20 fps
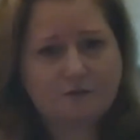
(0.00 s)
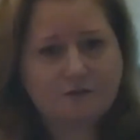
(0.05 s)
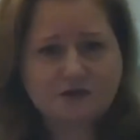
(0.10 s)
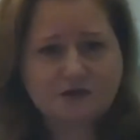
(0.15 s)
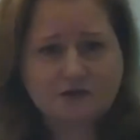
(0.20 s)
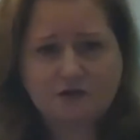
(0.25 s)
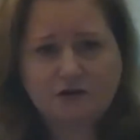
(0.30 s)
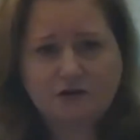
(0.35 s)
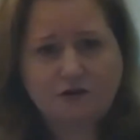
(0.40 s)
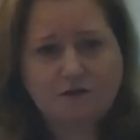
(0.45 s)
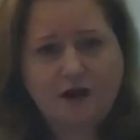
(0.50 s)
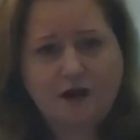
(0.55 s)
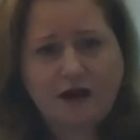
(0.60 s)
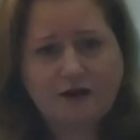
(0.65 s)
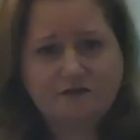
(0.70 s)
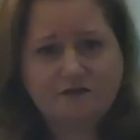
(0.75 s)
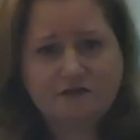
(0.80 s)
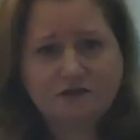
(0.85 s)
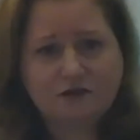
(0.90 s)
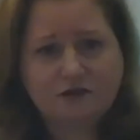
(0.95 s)
so you
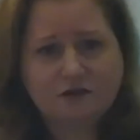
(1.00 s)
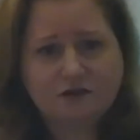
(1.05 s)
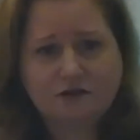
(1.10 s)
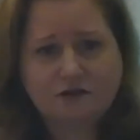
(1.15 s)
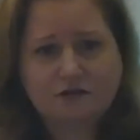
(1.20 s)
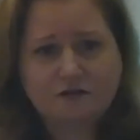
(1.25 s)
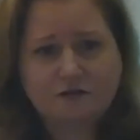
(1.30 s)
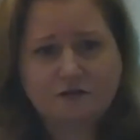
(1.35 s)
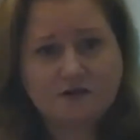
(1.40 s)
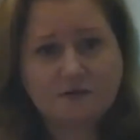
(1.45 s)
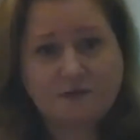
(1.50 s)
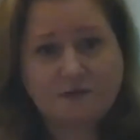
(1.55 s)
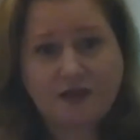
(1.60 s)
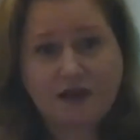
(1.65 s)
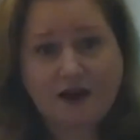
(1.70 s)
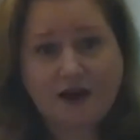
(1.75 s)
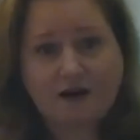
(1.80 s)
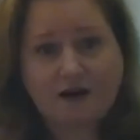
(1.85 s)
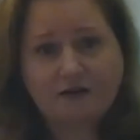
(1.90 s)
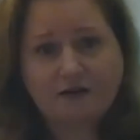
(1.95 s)
have to use them
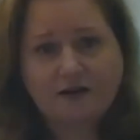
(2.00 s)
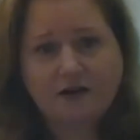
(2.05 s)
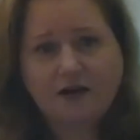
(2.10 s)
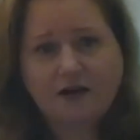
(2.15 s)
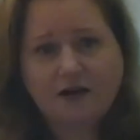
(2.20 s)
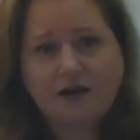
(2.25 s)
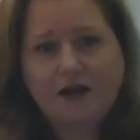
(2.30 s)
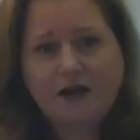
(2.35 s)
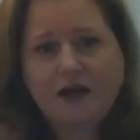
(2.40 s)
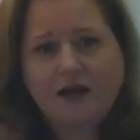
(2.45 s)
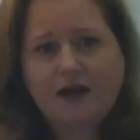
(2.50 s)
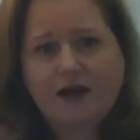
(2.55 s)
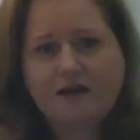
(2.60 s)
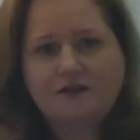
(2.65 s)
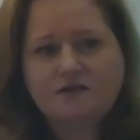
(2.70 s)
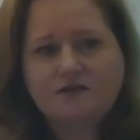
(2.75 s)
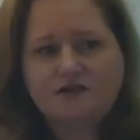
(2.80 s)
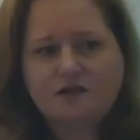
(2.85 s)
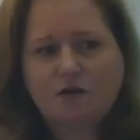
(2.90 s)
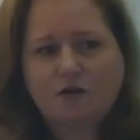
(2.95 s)
there.
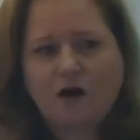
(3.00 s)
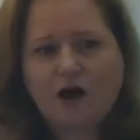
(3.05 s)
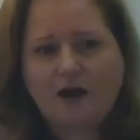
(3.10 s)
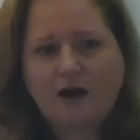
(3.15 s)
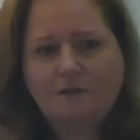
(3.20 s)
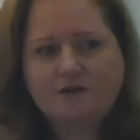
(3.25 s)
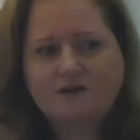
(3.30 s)
And so I would